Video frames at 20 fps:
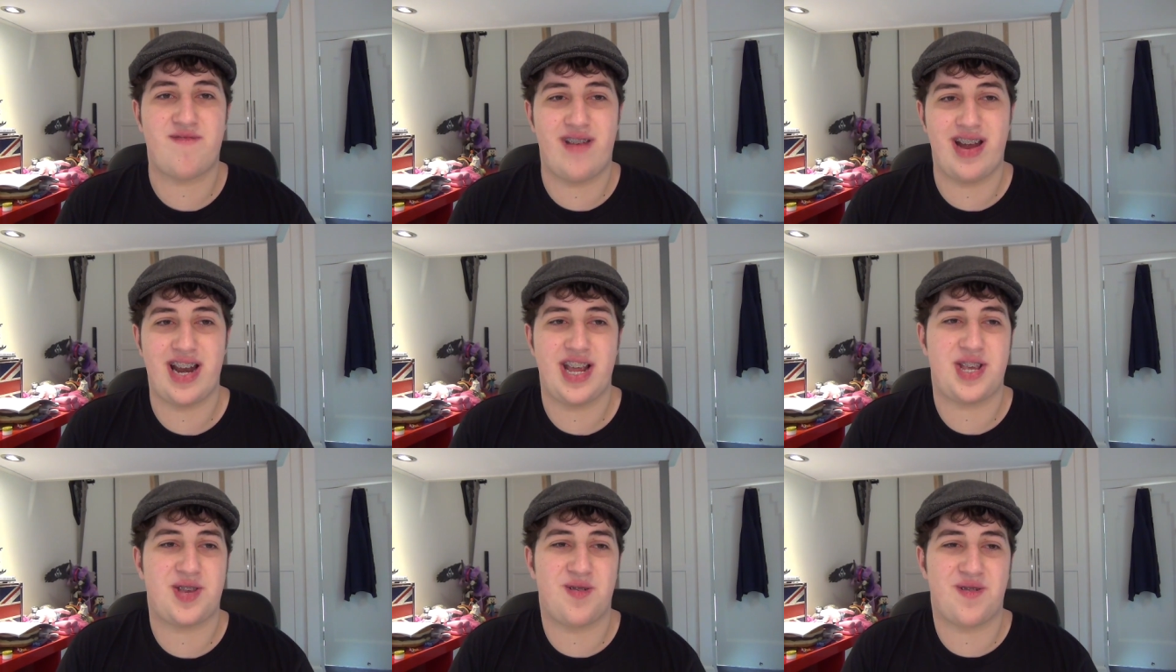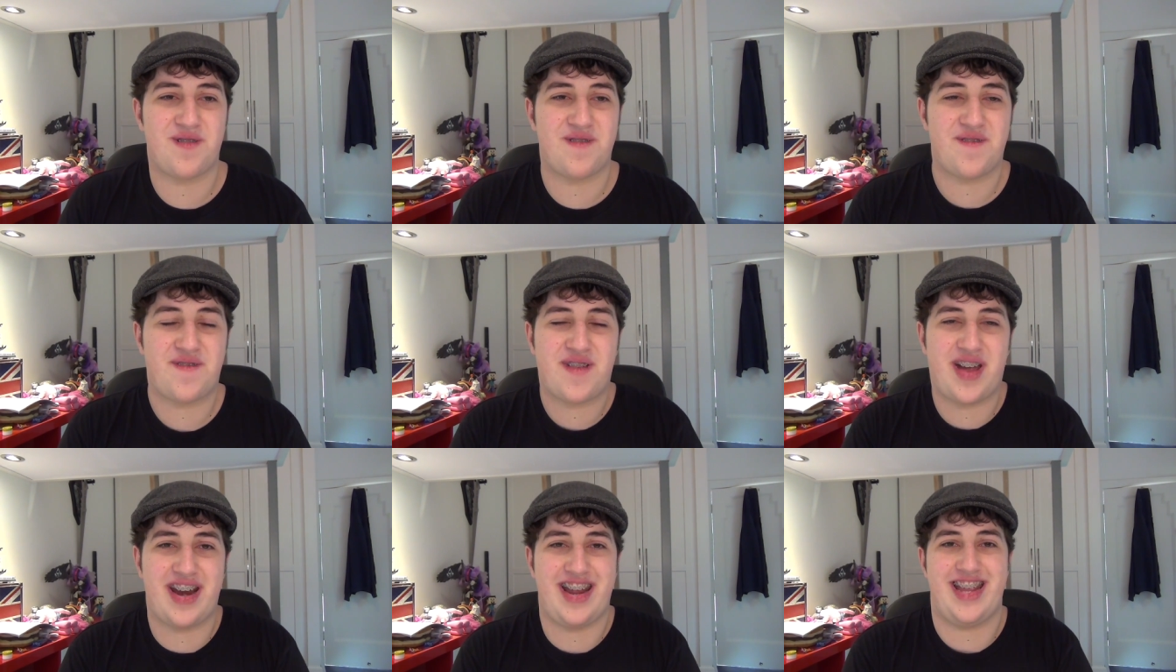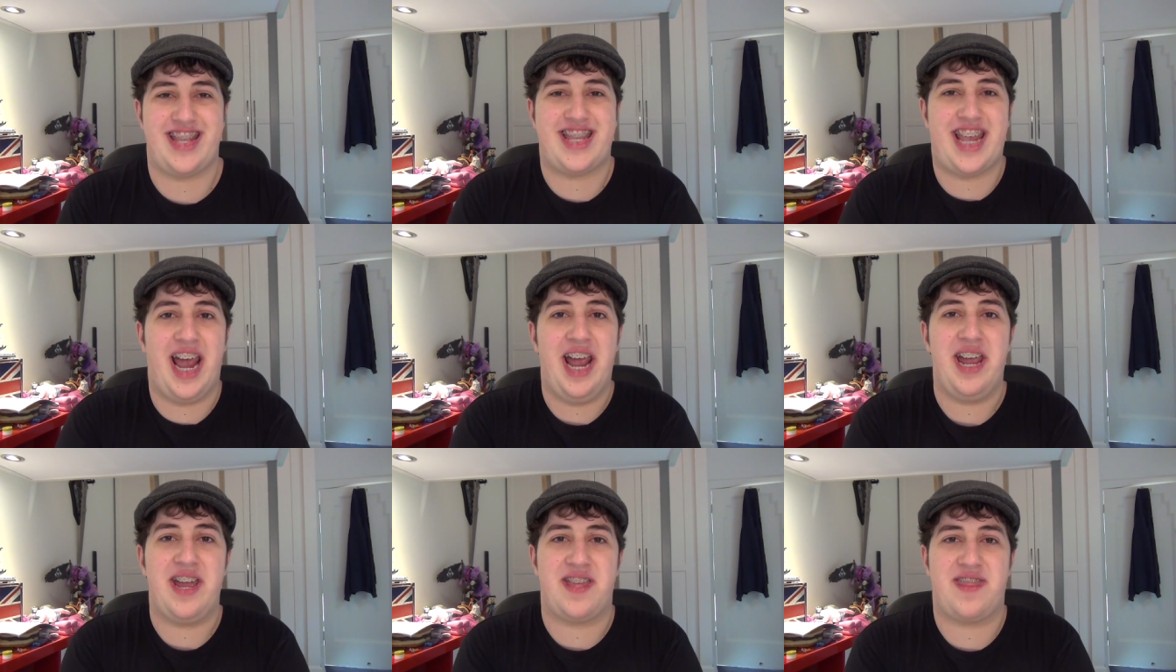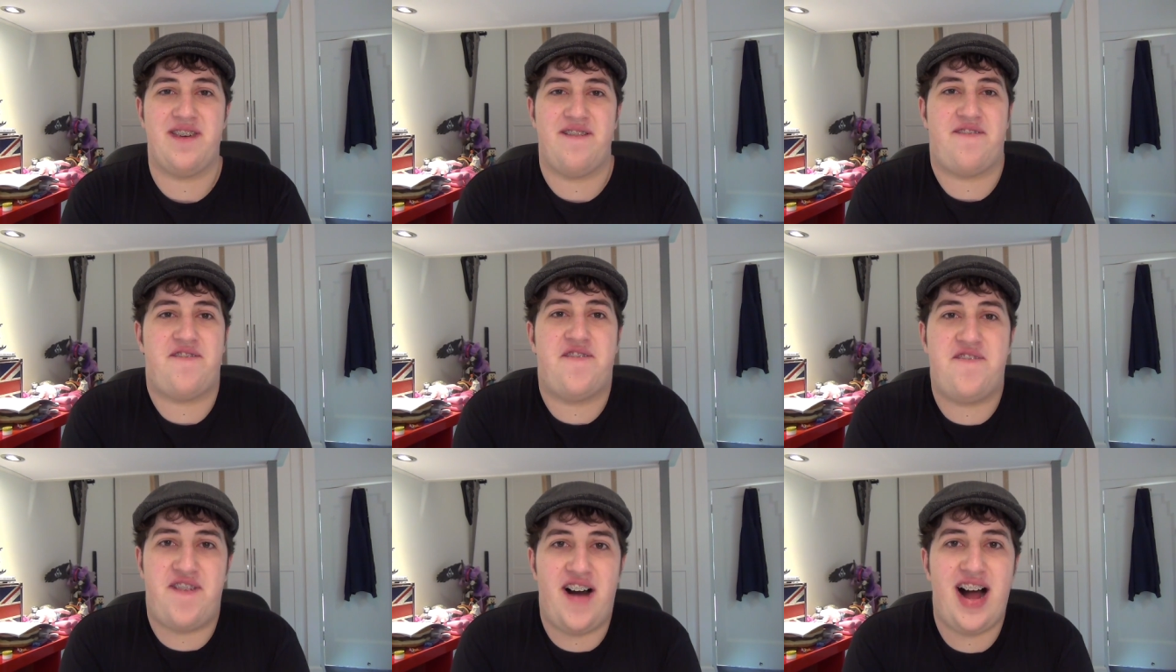really sort of kind of take the
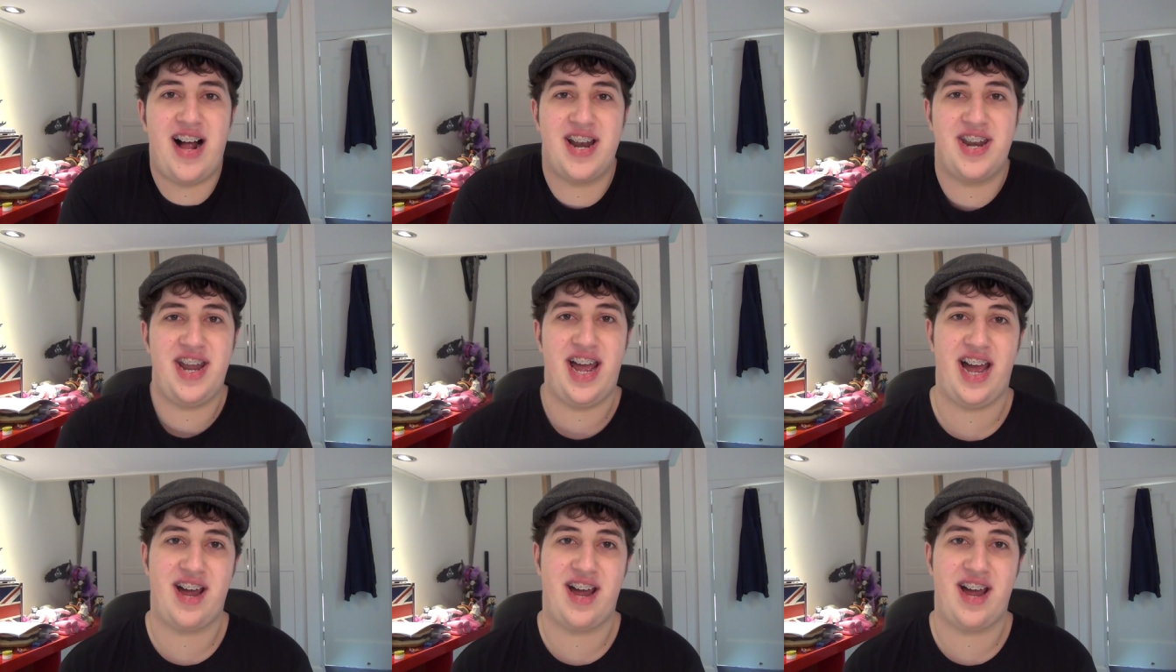fun